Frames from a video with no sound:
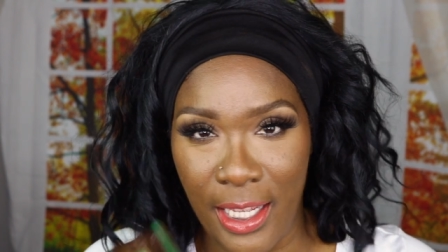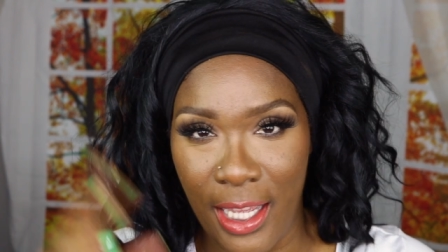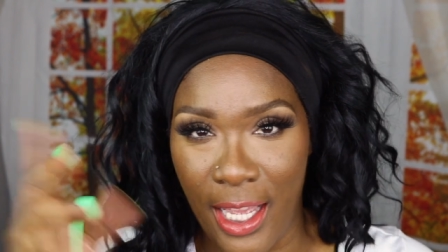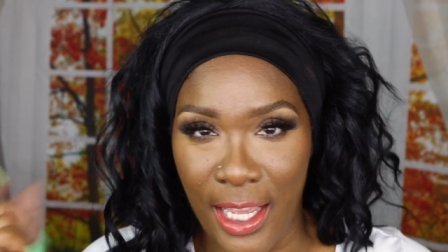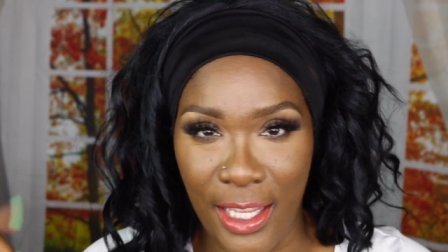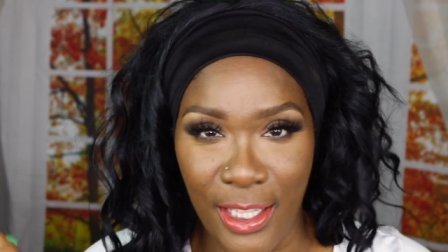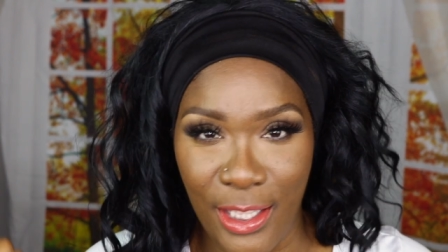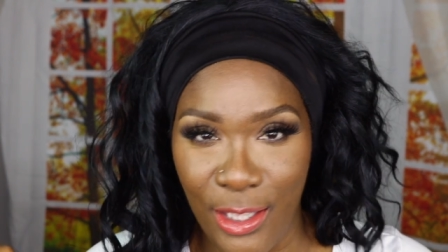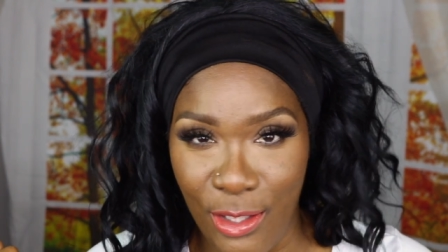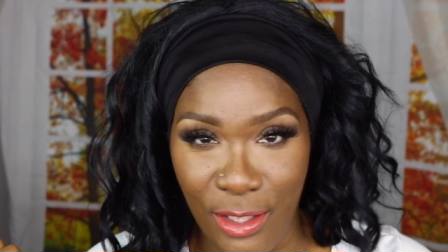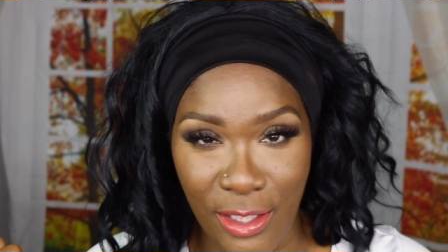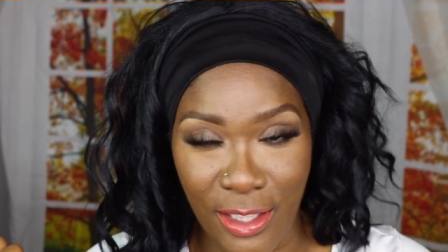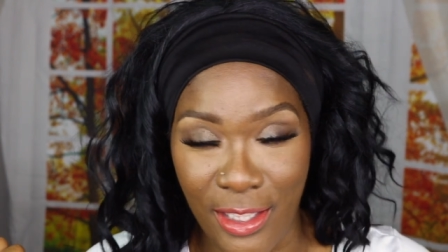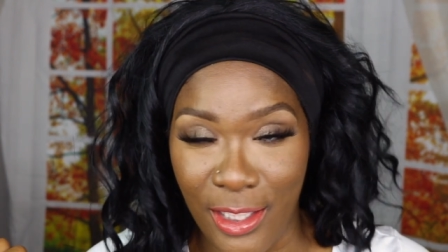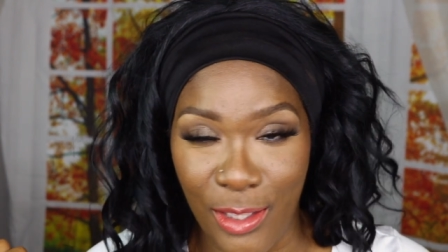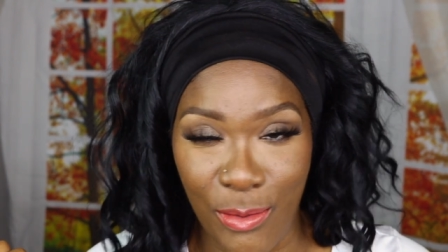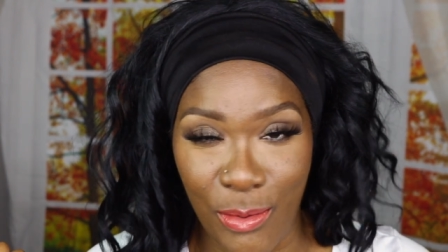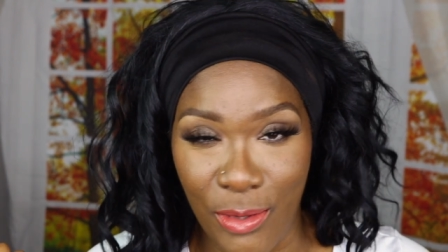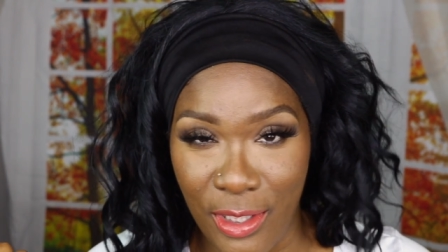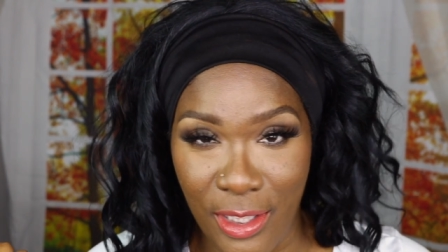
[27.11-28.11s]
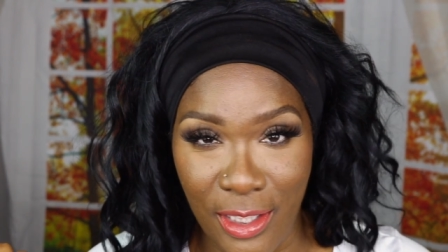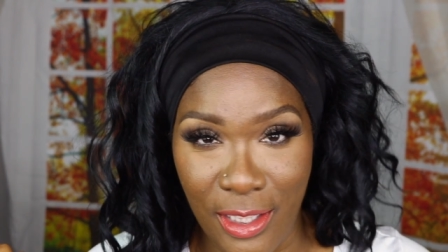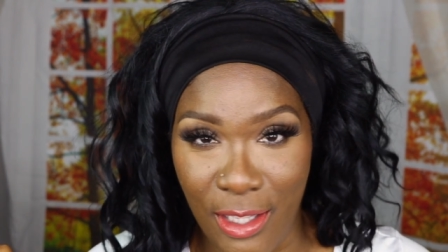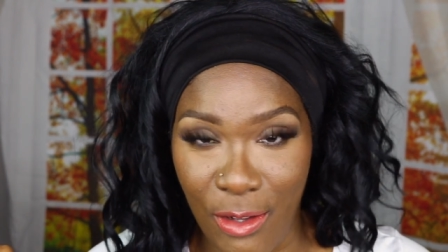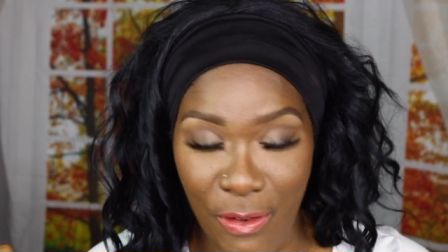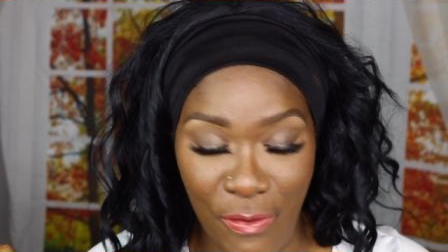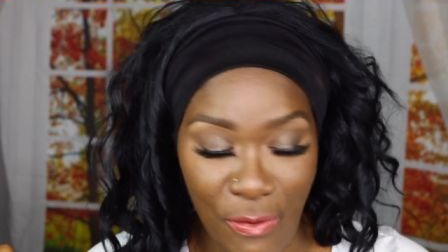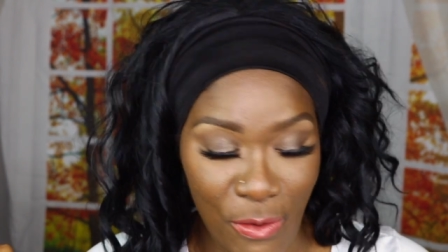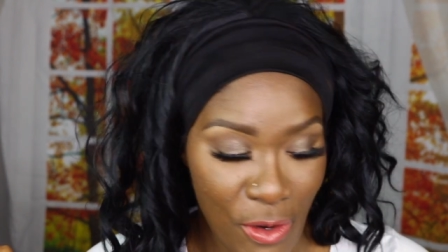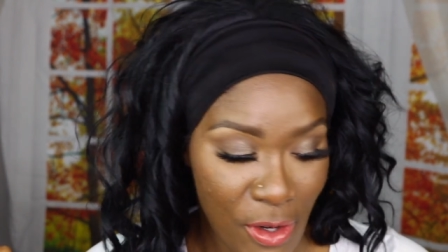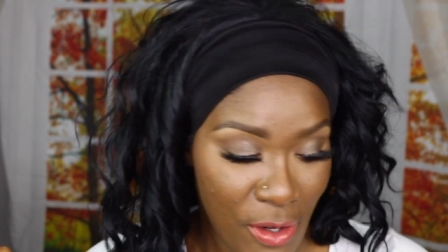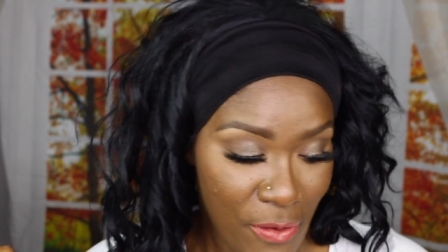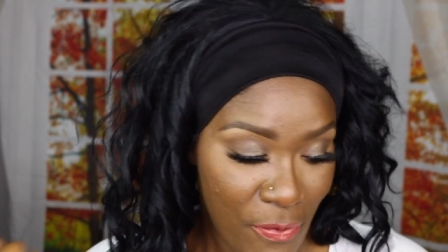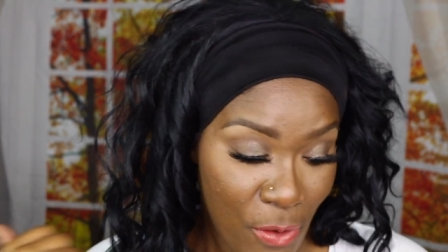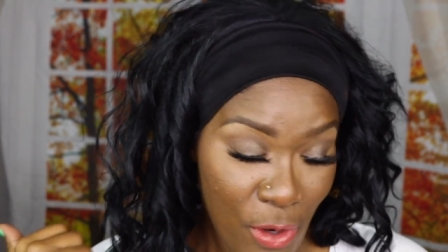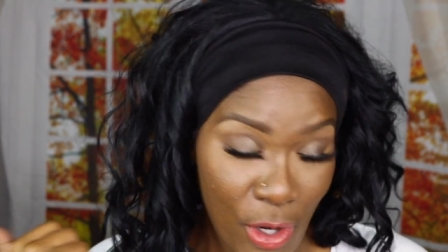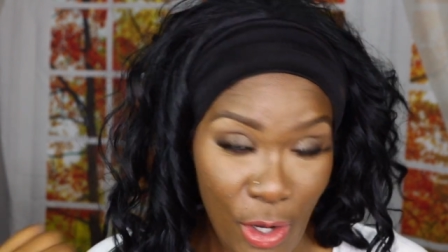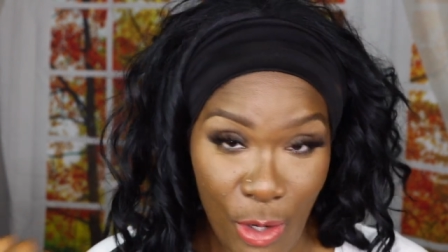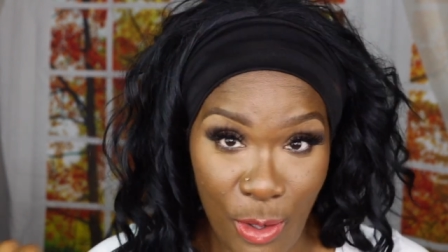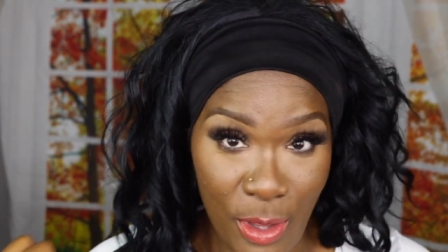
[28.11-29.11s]
I usually just will just go for
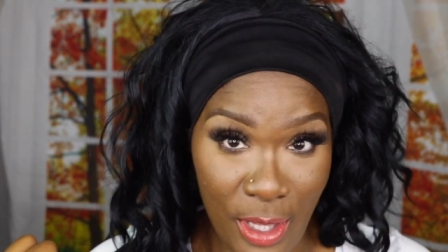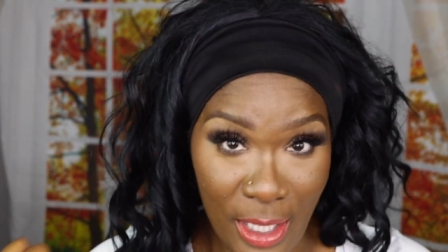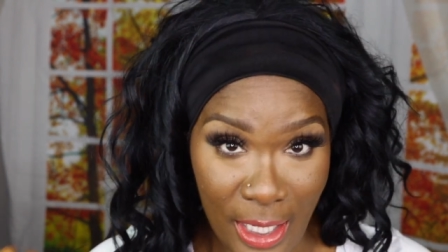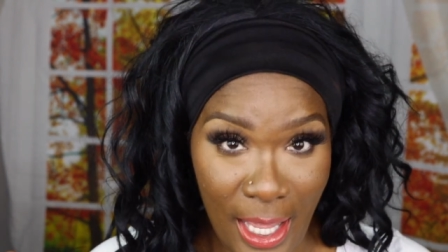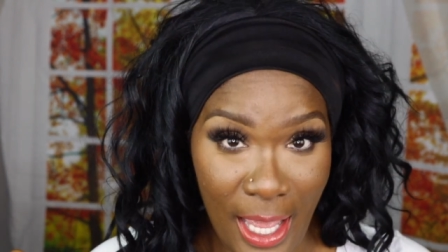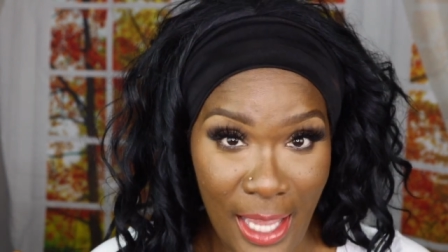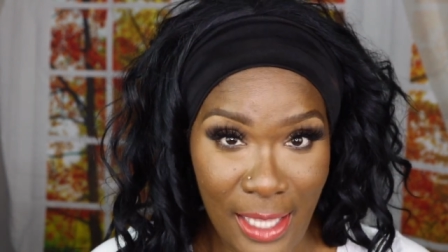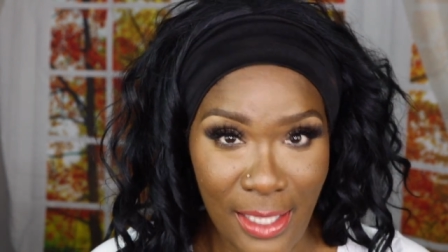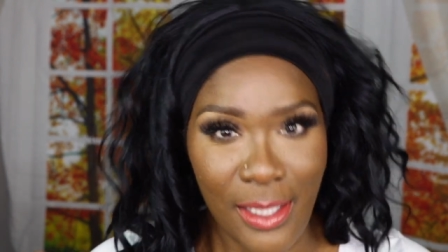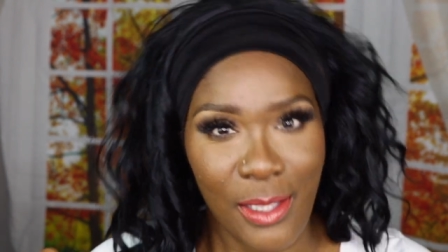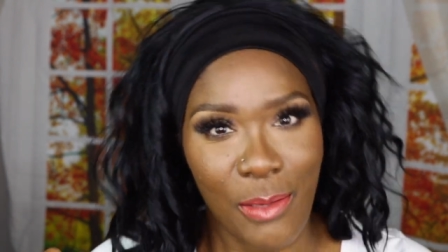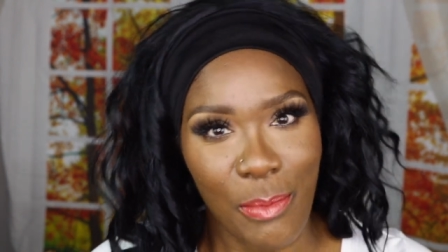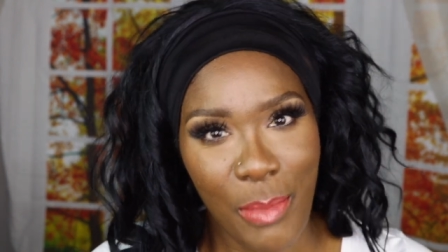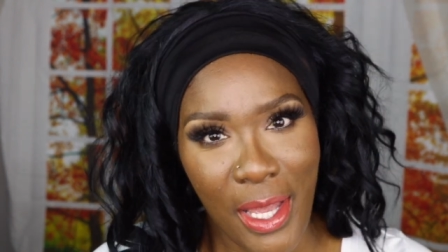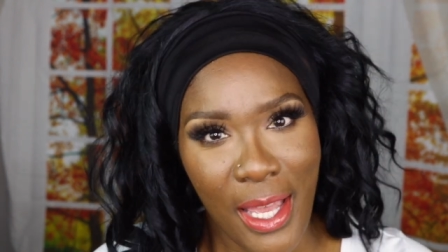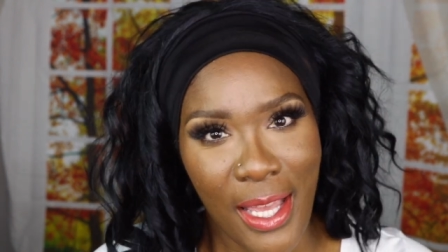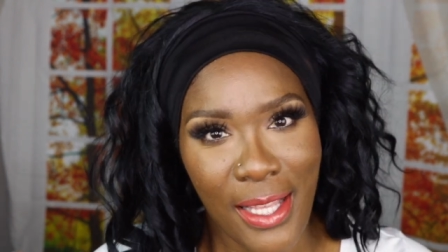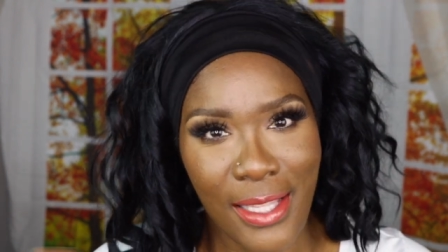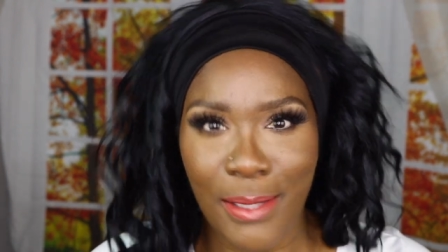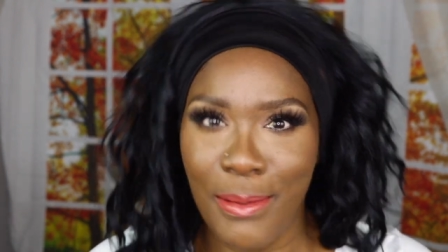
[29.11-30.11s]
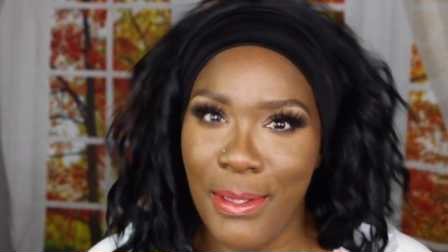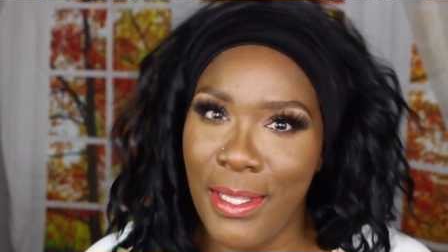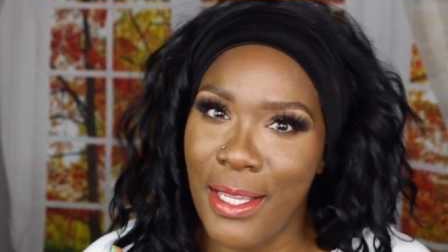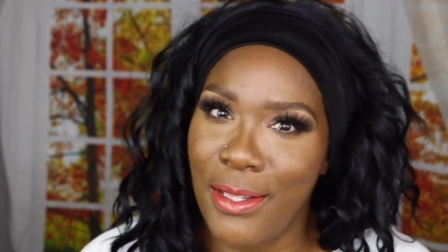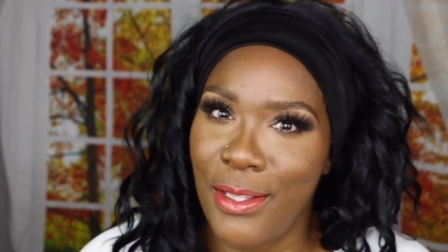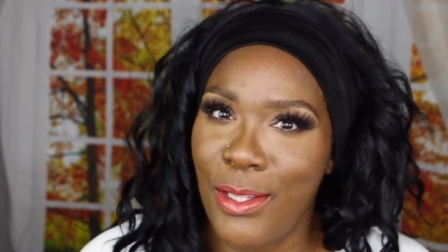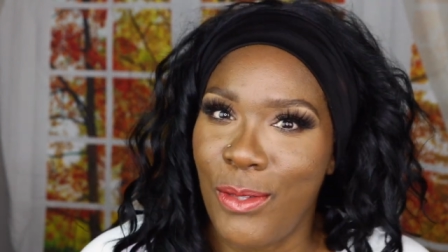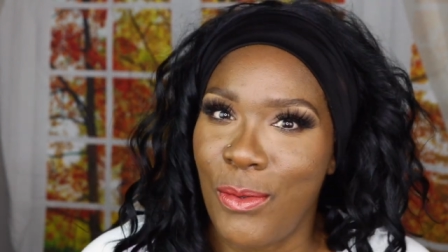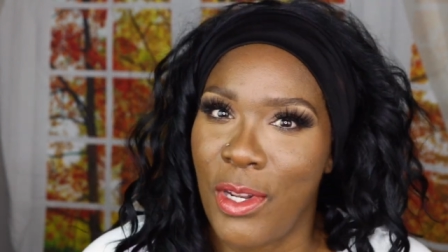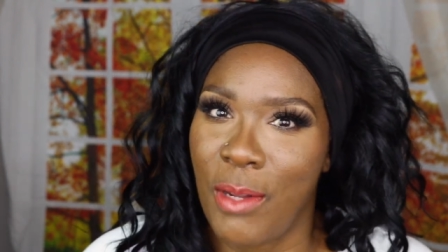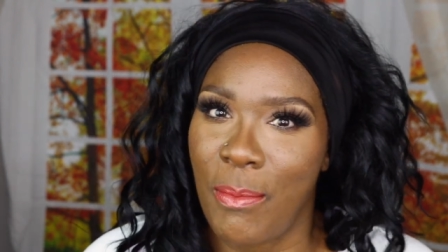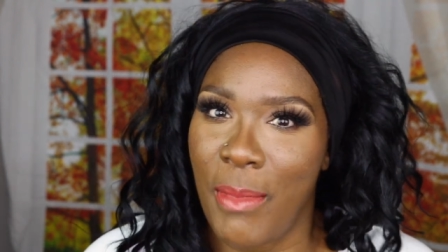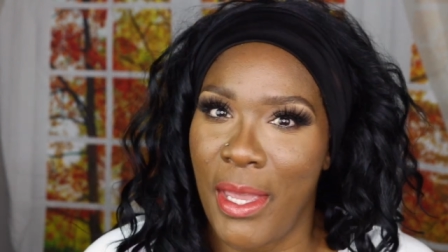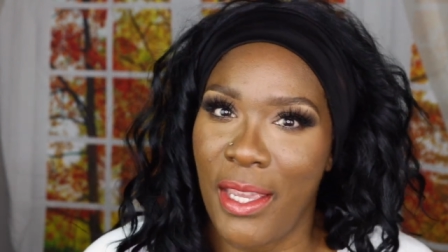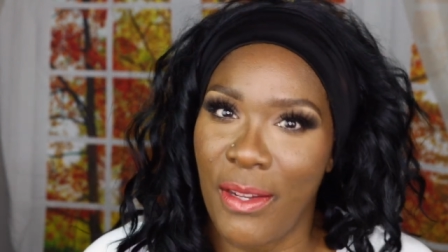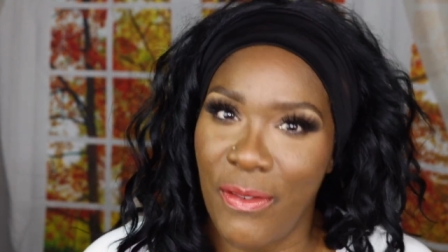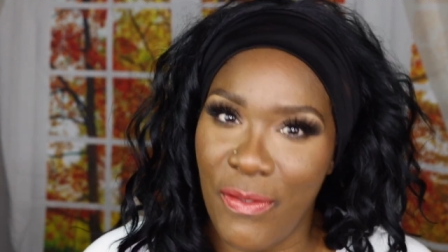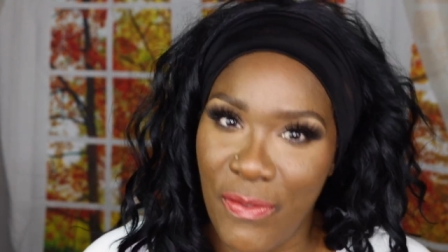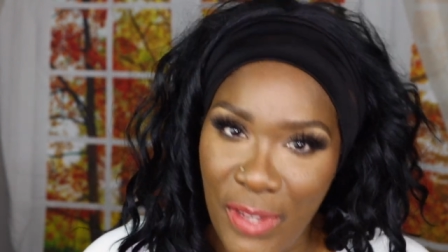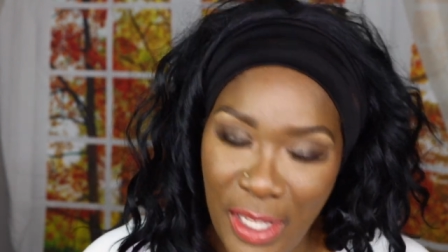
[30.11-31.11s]
forego the glasses, but sometimes you want to make
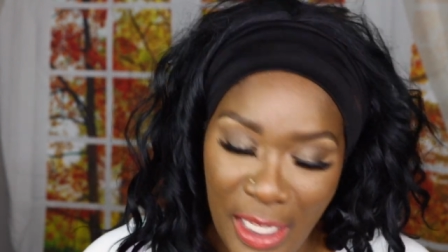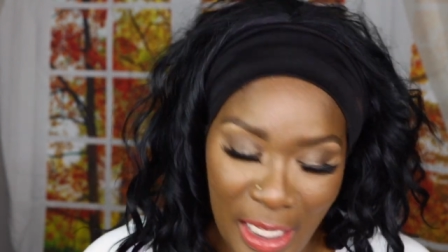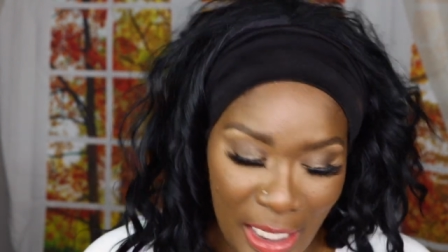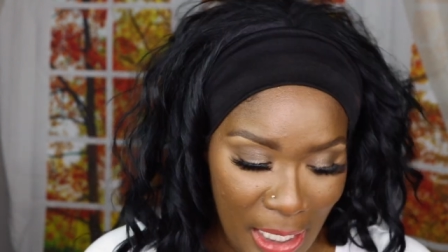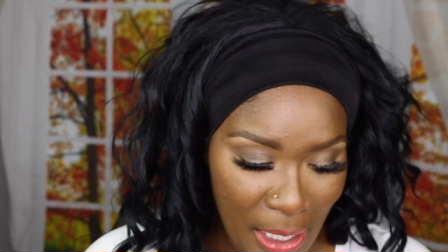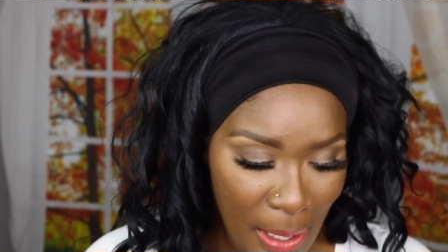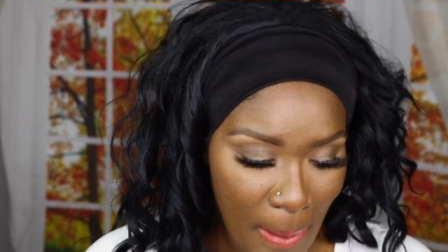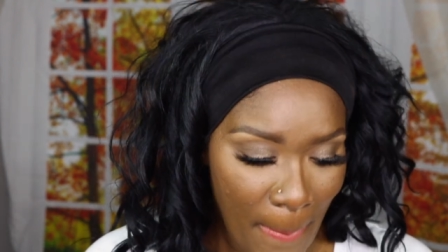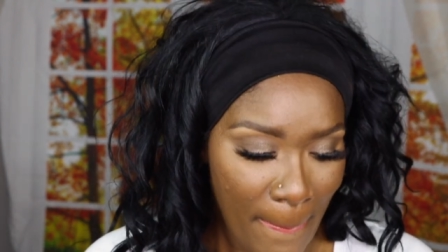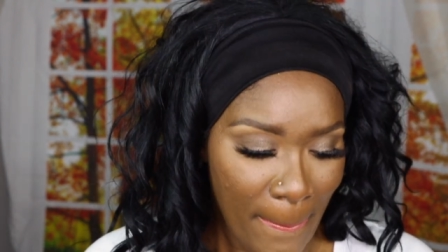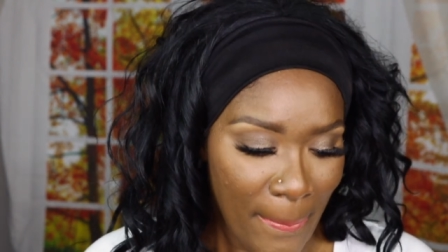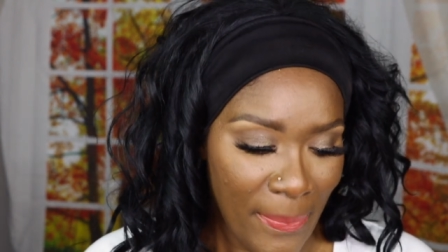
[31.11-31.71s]
it fun.